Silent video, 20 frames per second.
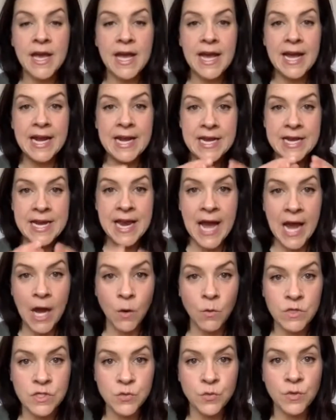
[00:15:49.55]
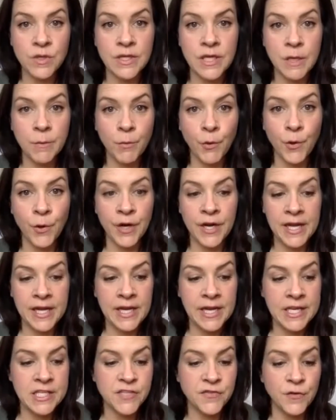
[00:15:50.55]
And now what's really
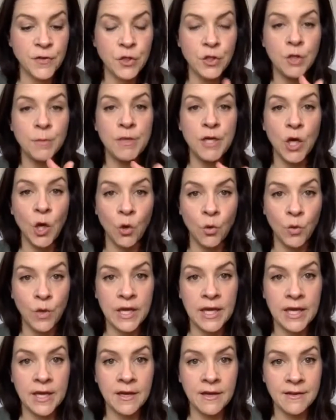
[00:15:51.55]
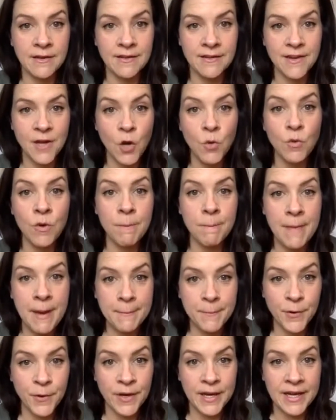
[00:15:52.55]
important is for you to be owning,
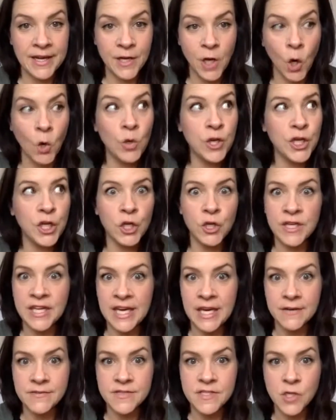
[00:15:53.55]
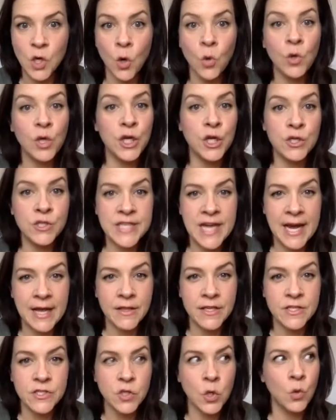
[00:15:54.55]
remembering, owning your gifts, owning your
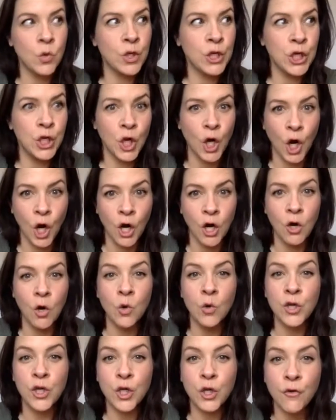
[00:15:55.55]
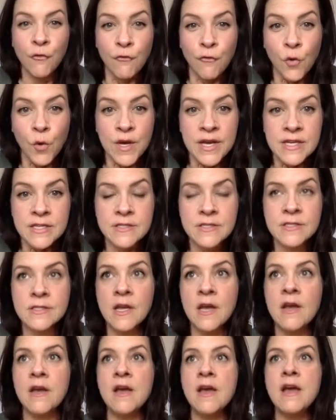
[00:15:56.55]
talents, owning your art, owning your voice,
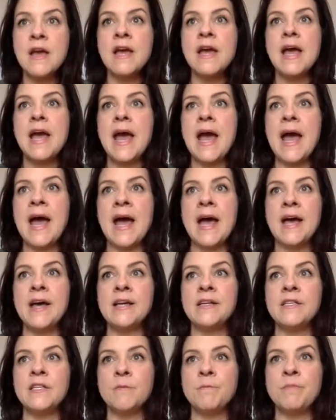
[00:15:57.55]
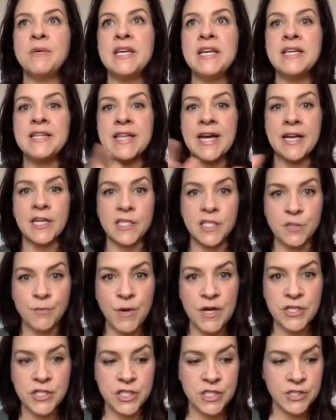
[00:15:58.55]
and being that
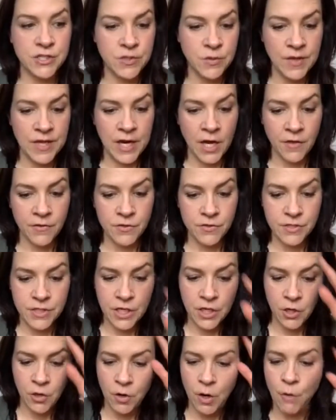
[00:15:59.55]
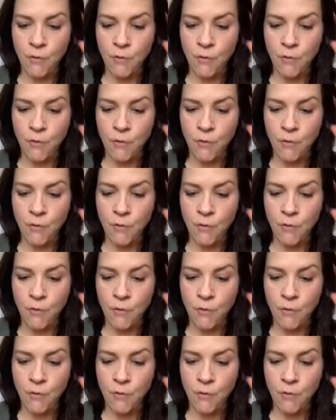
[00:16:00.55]
expression so that others can grow